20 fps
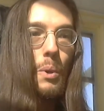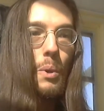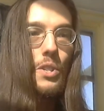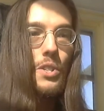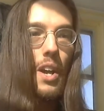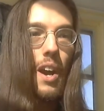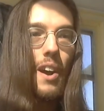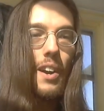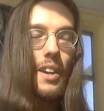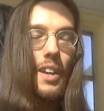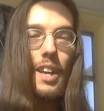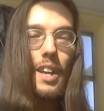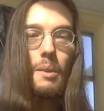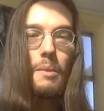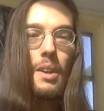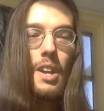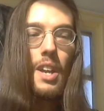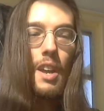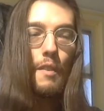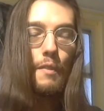were talking,
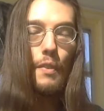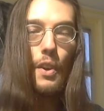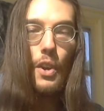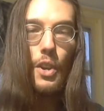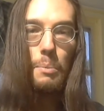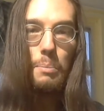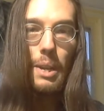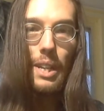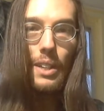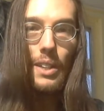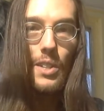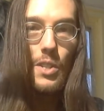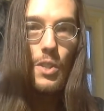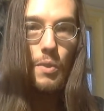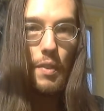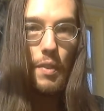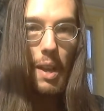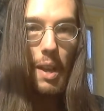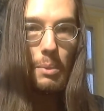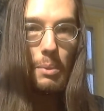
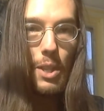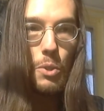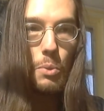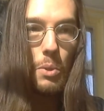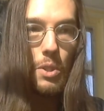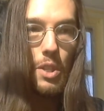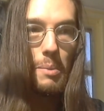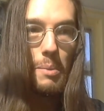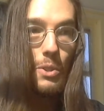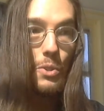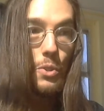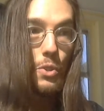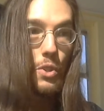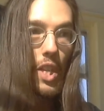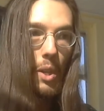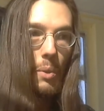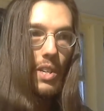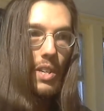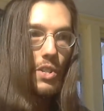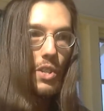fundamentalist families were talking about
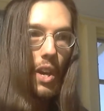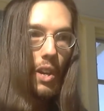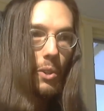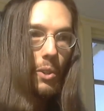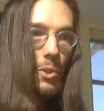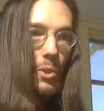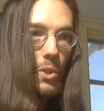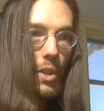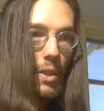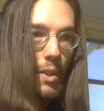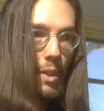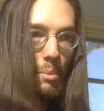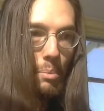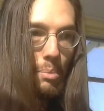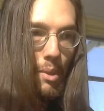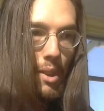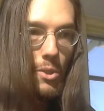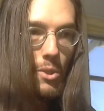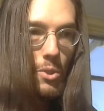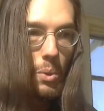secret tunnels under the
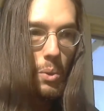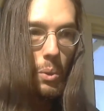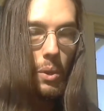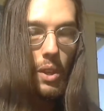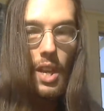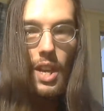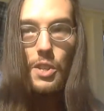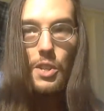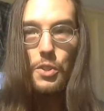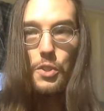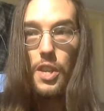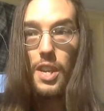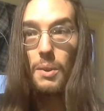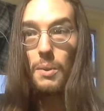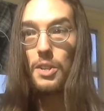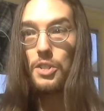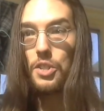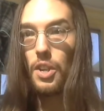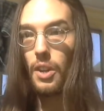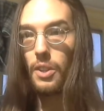preschool,
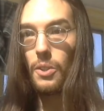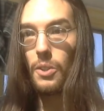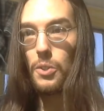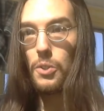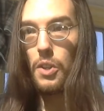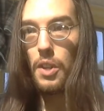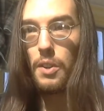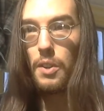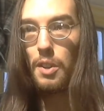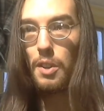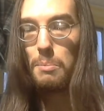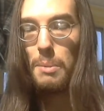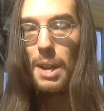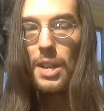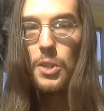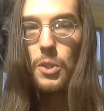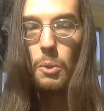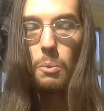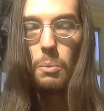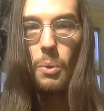secret tunnels under the
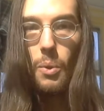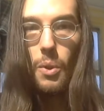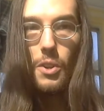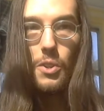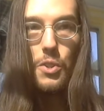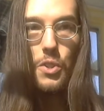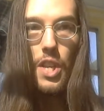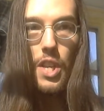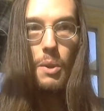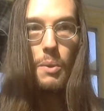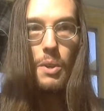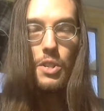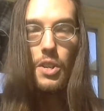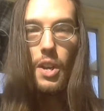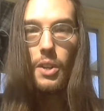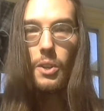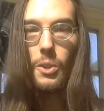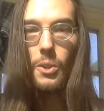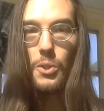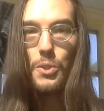mental ward, secret
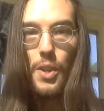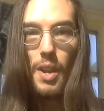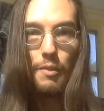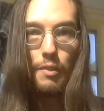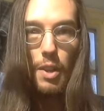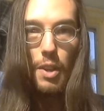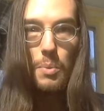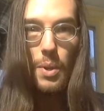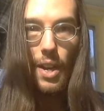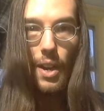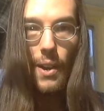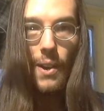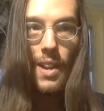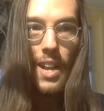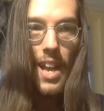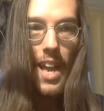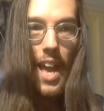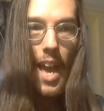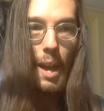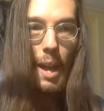tunnels everywhere,
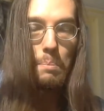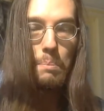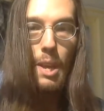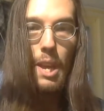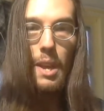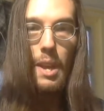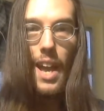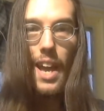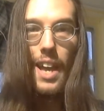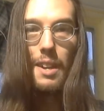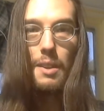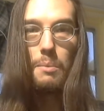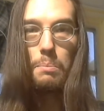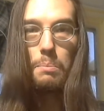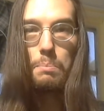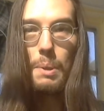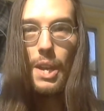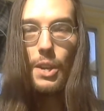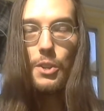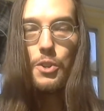
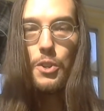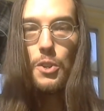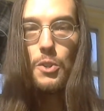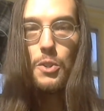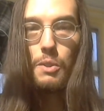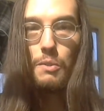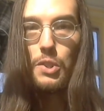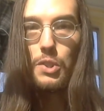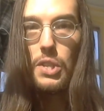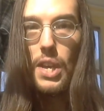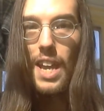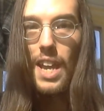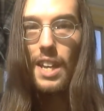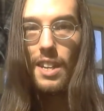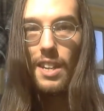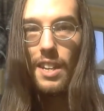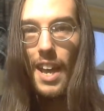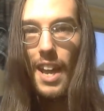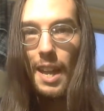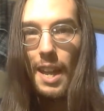and pictures of
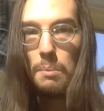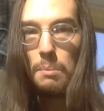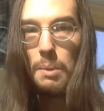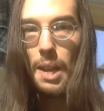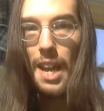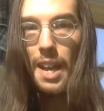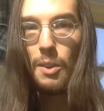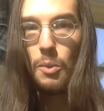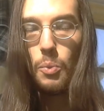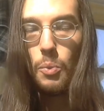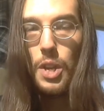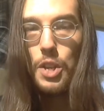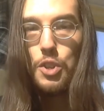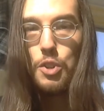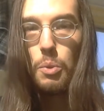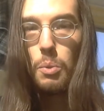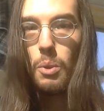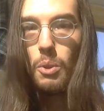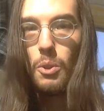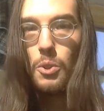Satan and
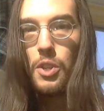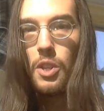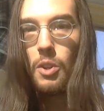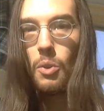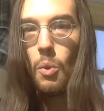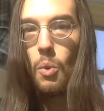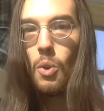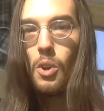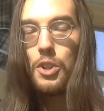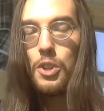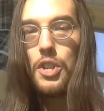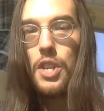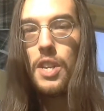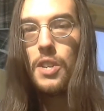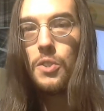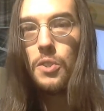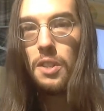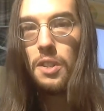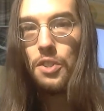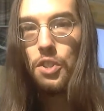rituals and
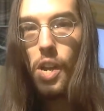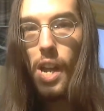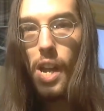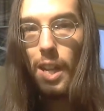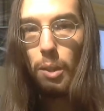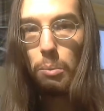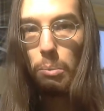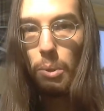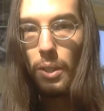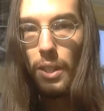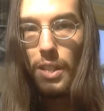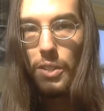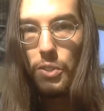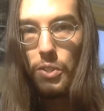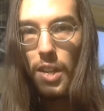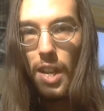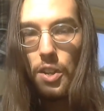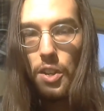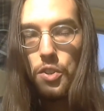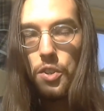orgies and child
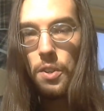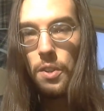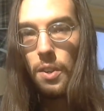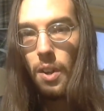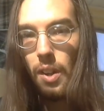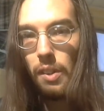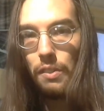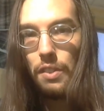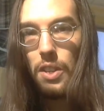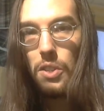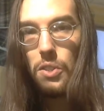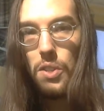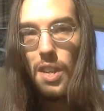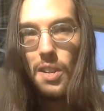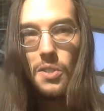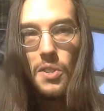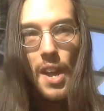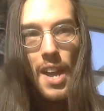molestation and all these things.